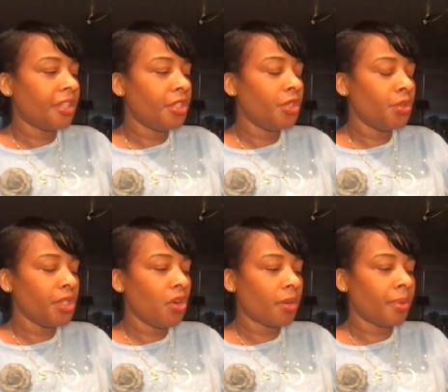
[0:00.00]
the New
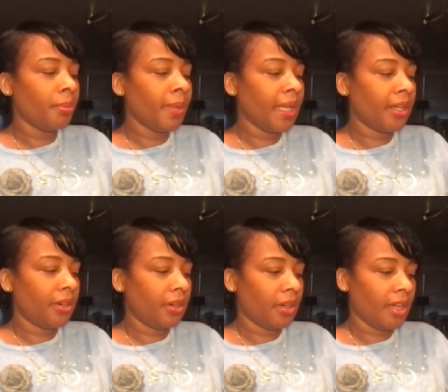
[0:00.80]
York
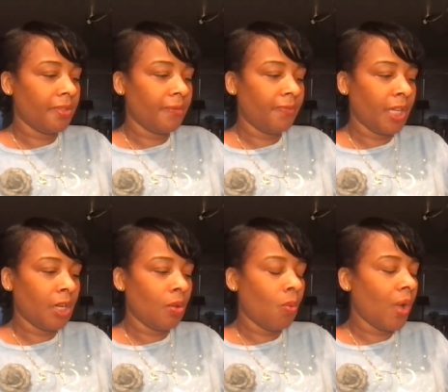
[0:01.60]
premiere of the
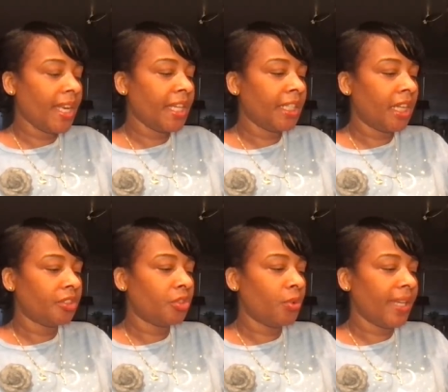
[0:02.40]
film Waiting
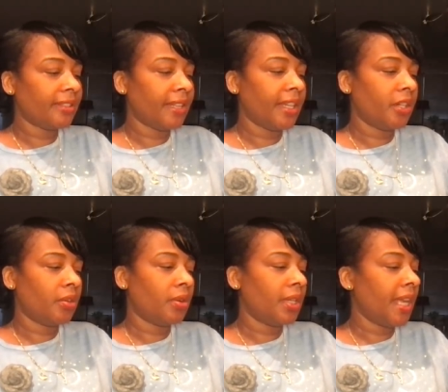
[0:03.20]
to
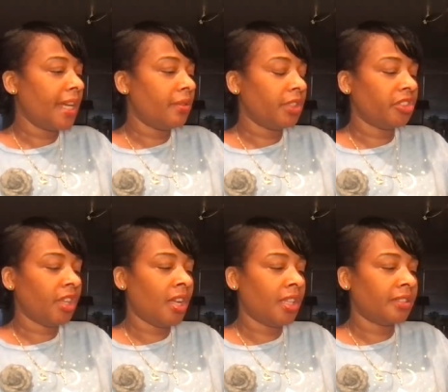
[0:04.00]
Exhale, Lela
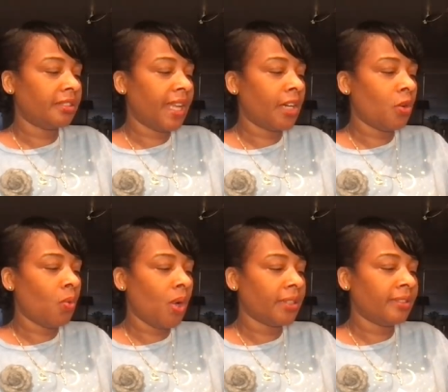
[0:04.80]
Rochon sat
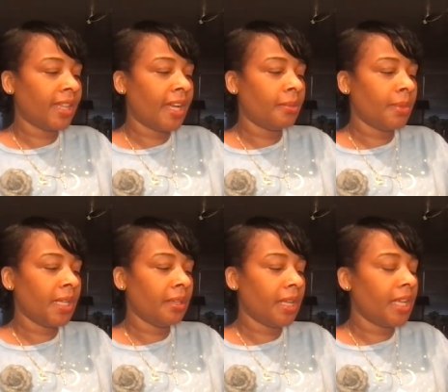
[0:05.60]
on one side of
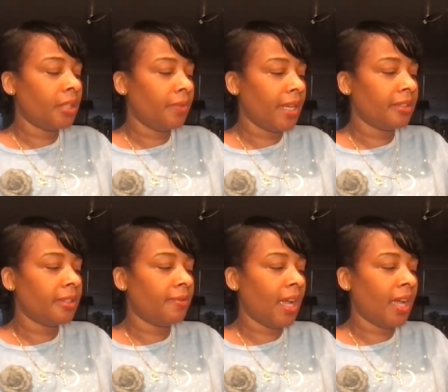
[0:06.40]
me and Loretta
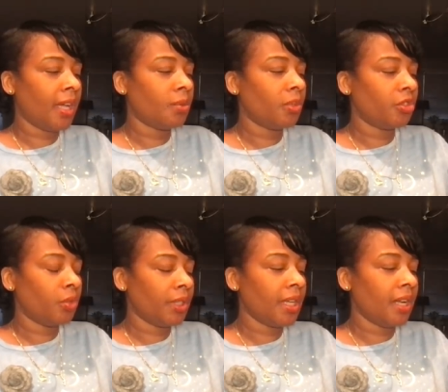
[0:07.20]
Devine was
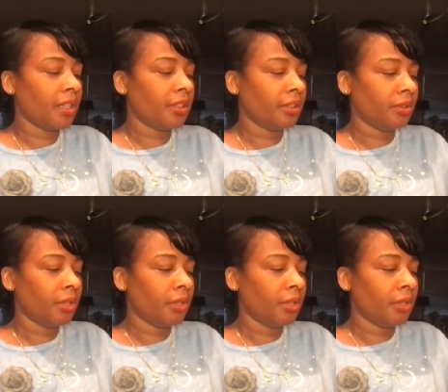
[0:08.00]
on the other.